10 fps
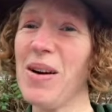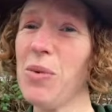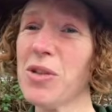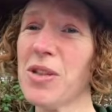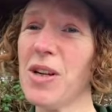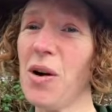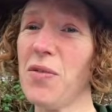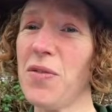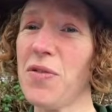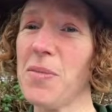wasn't a lot
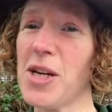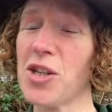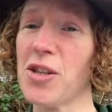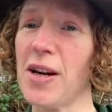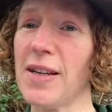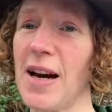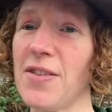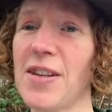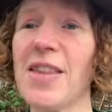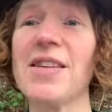of information that I
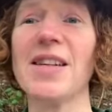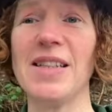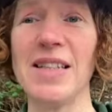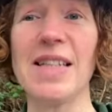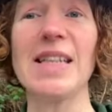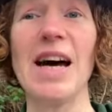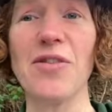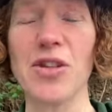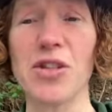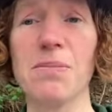gathered. I think I need to
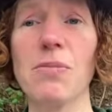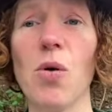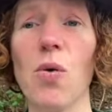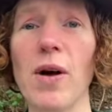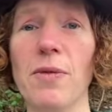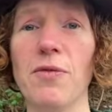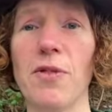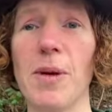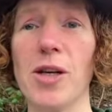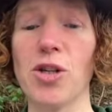gather some more
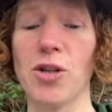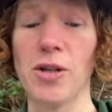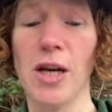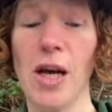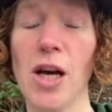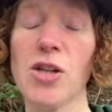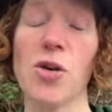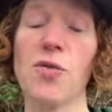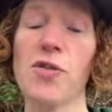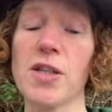information.
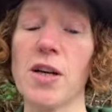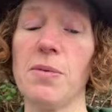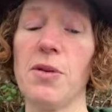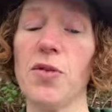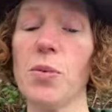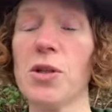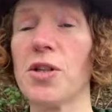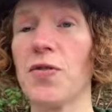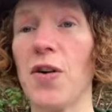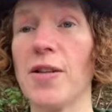So for example, if you wanted to
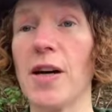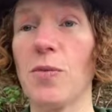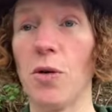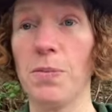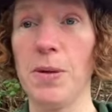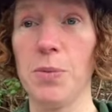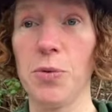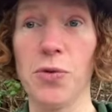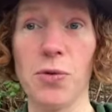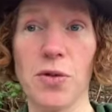find out what people
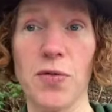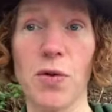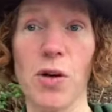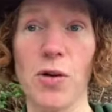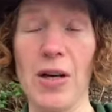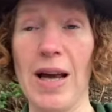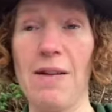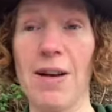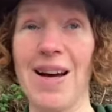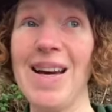thought of your local
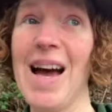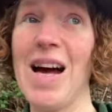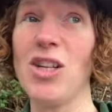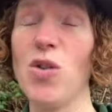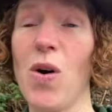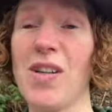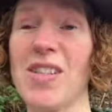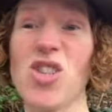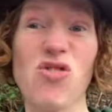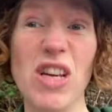area and you
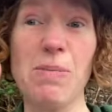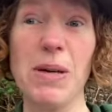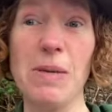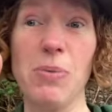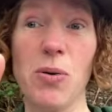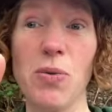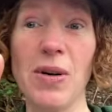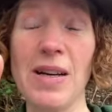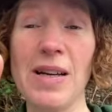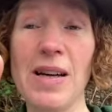asked 3 people
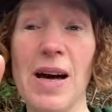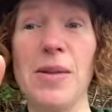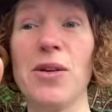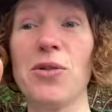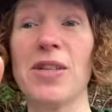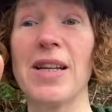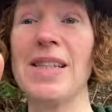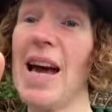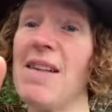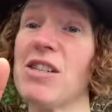and they all said,
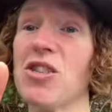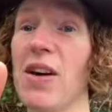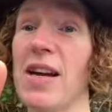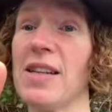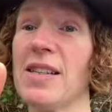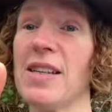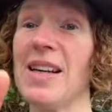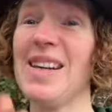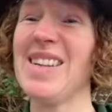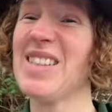yeah, it's great.
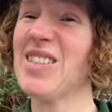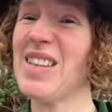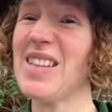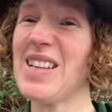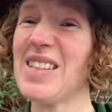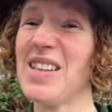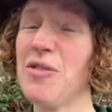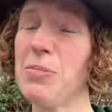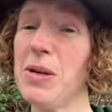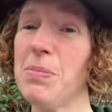Do you think that's
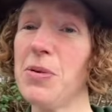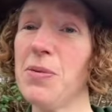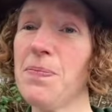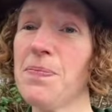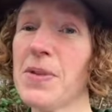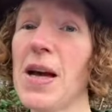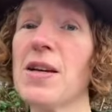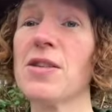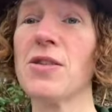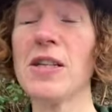enough people?
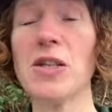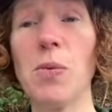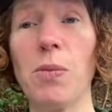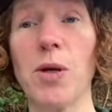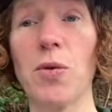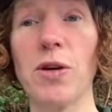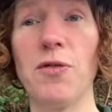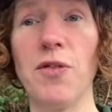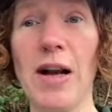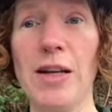So this is what we call an
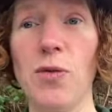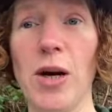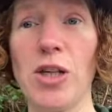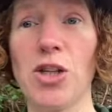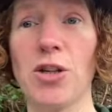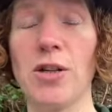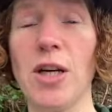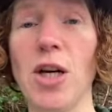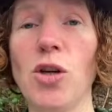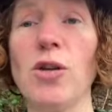evaluation.
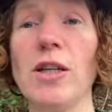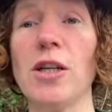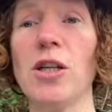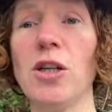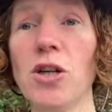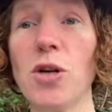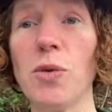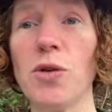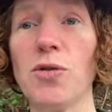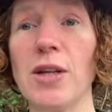You need to look at
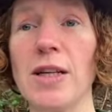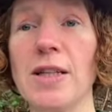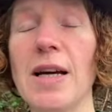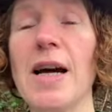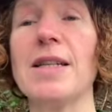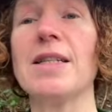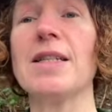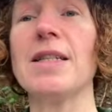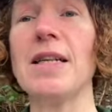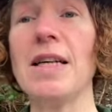what you did and
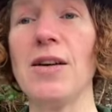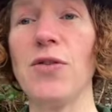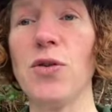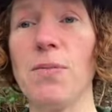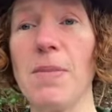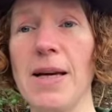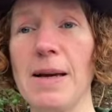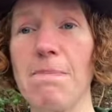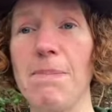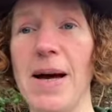see if you can make it
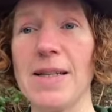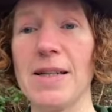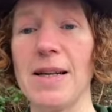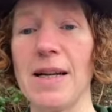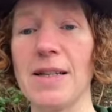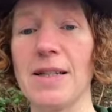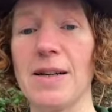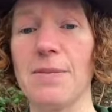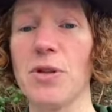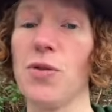better next
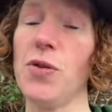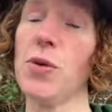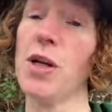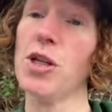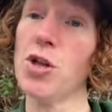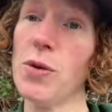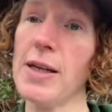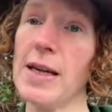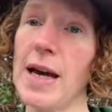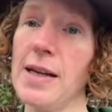time. So if you were going to do it
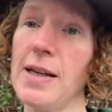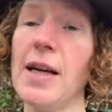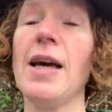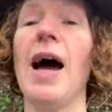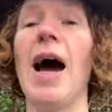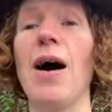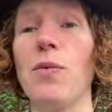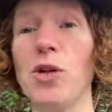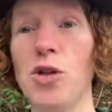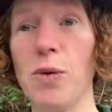again, how
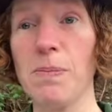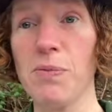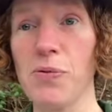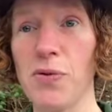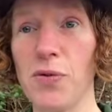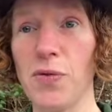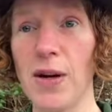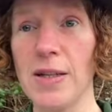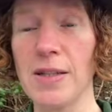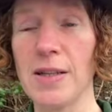would you improve
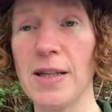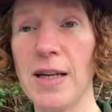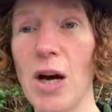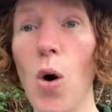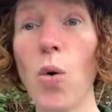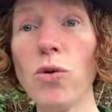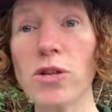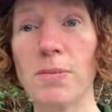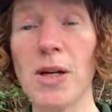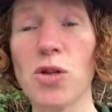it?
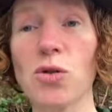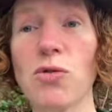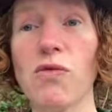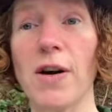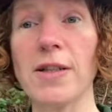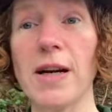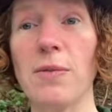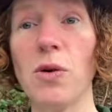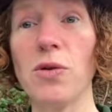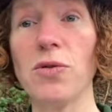Also, make sure you write down
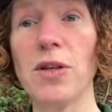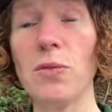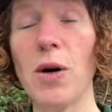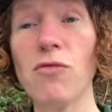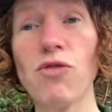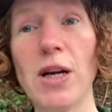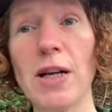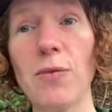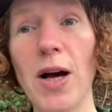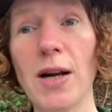what you think went really
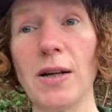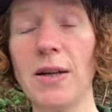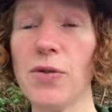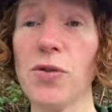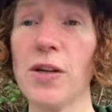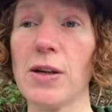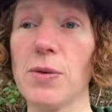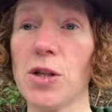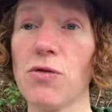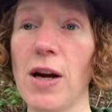well. If you think it was
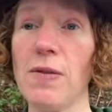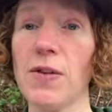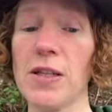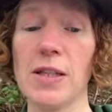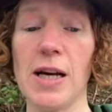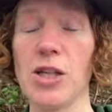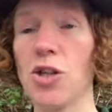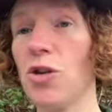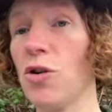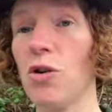a great
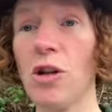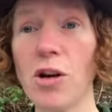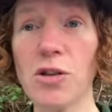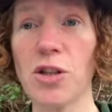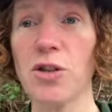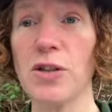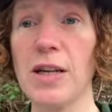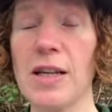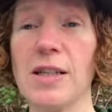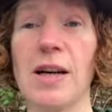investigation, you got lots of good
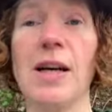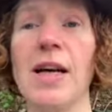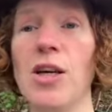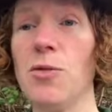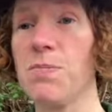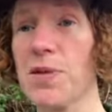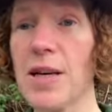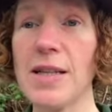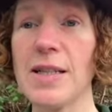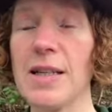data, you
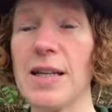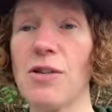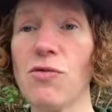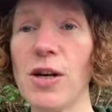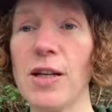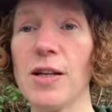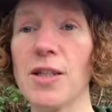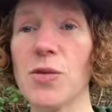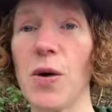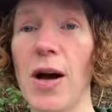presented it in a really
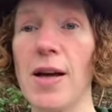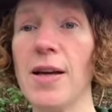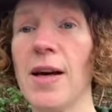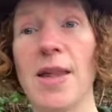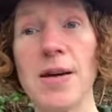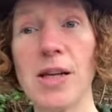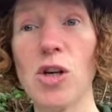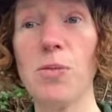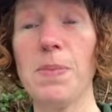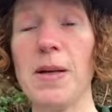nice way, then it
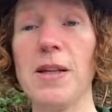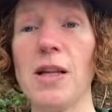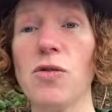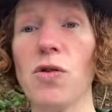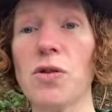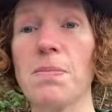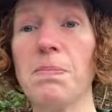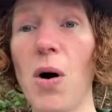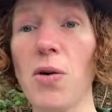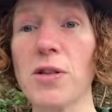could be that you've got some
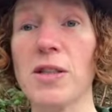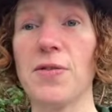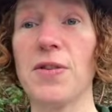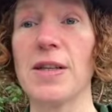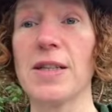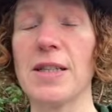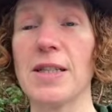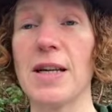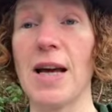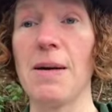positive things to
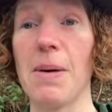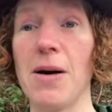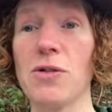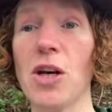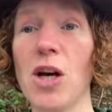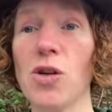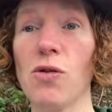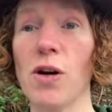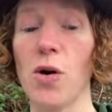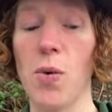say about
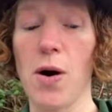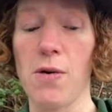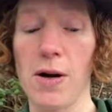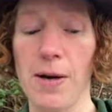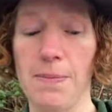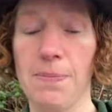your inquiry.